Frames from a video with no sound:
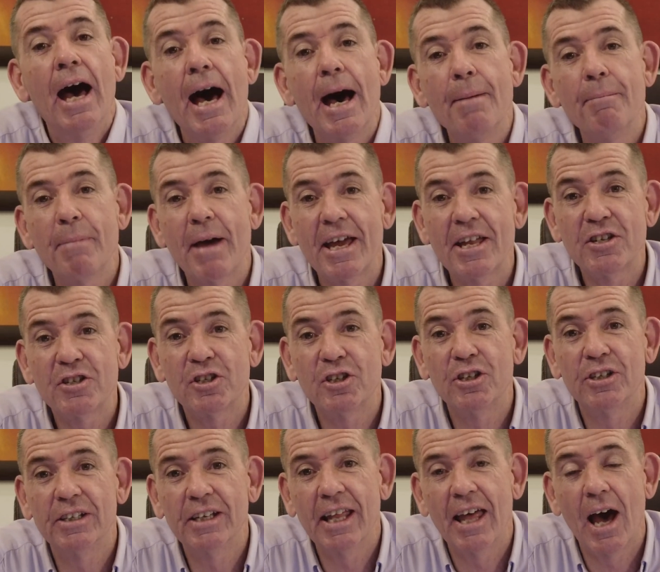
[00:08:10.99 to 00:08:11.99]

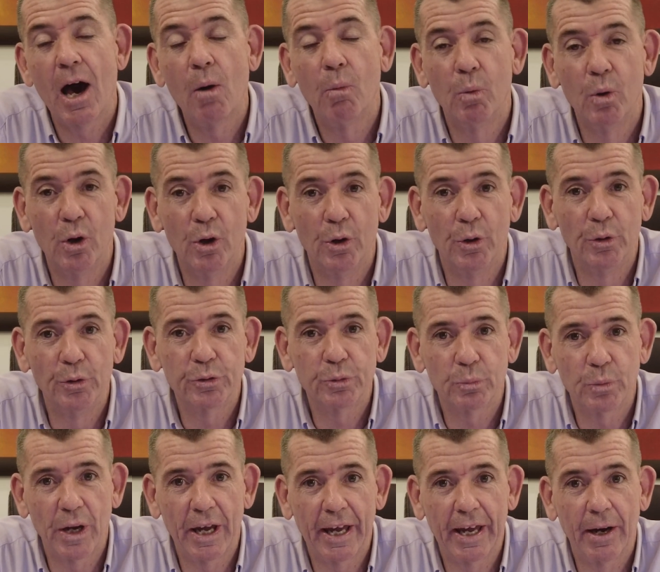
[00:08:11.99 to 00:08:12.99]
Imagine a world
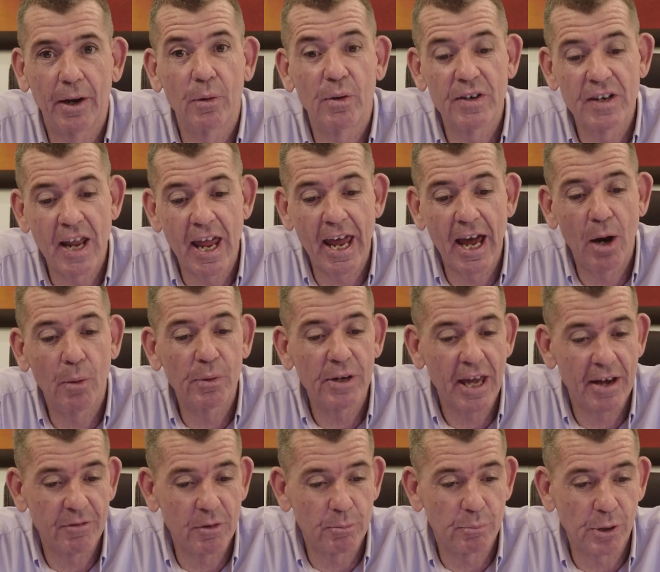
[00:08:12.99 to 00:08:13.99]
where now we
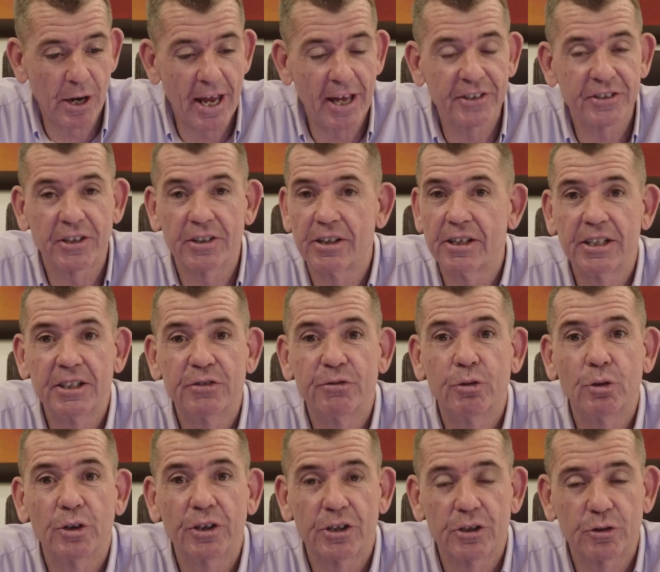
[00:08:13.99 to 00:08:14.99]
have a browser that is
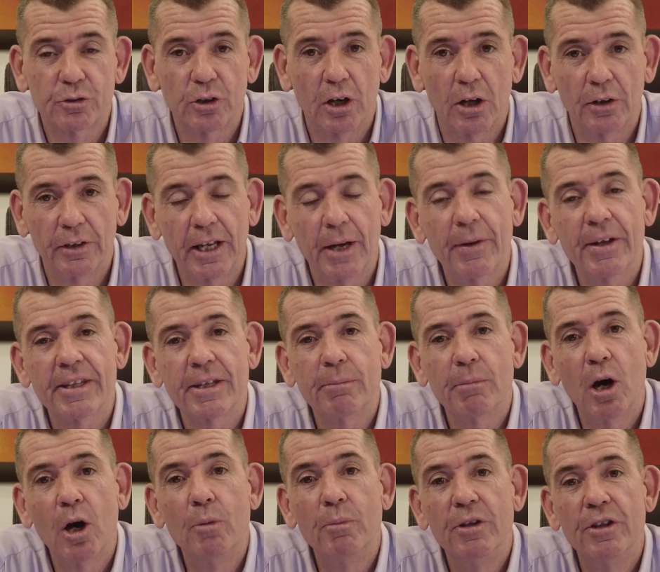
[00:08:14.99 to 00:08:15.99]
fully controlled. Now at the
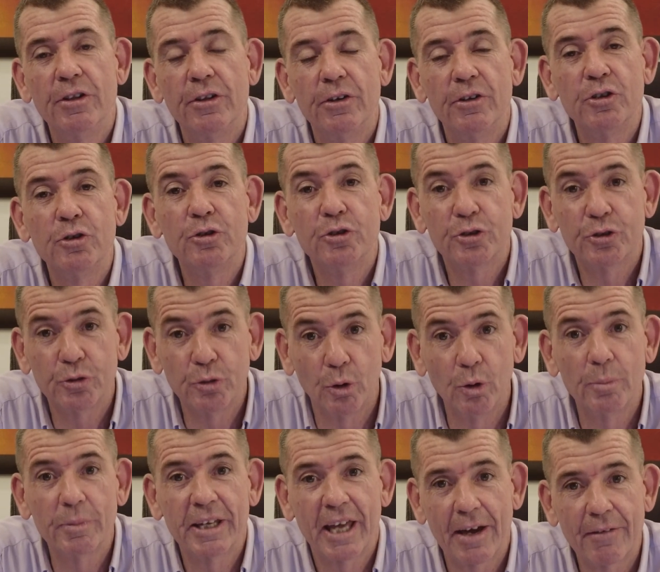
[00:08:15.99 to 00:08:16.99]
moment, you
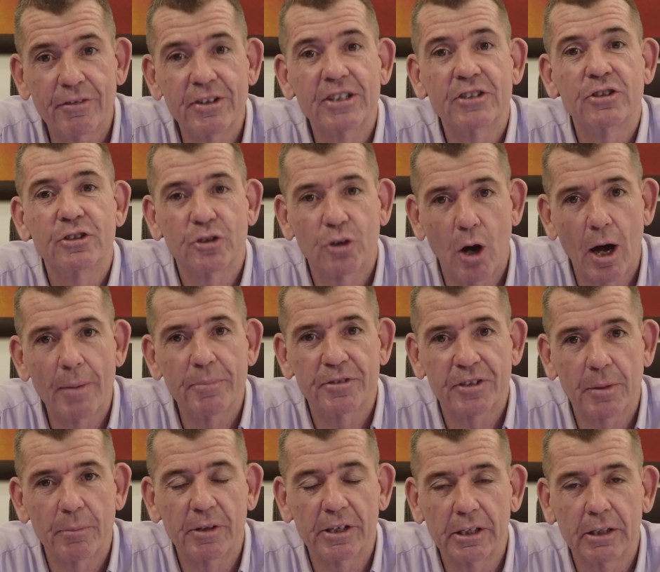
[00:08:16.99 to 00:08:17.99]
saw me having to type
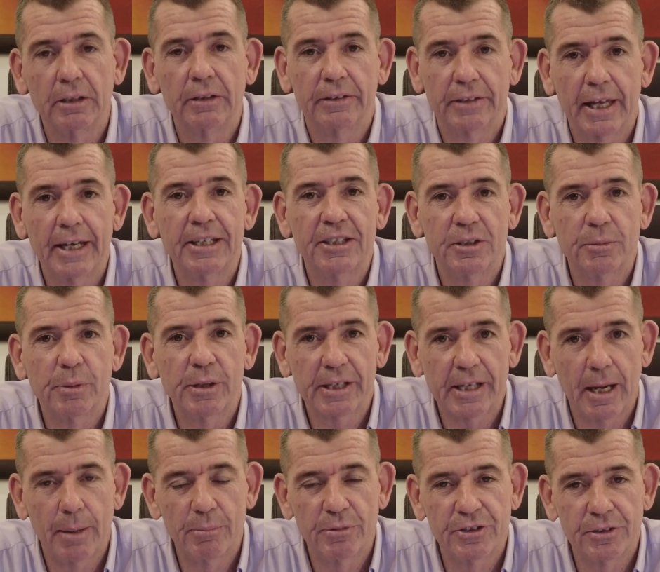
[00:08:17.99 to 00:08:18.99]
something in. That is a bit
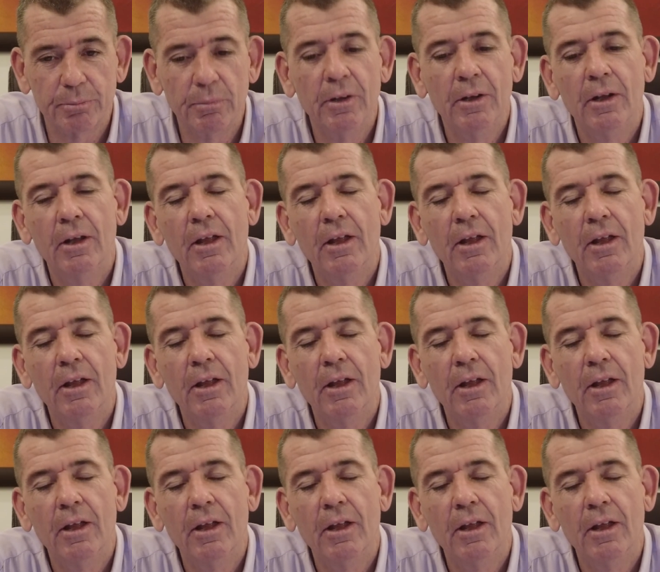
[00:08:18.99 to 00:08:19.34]
cumbersome.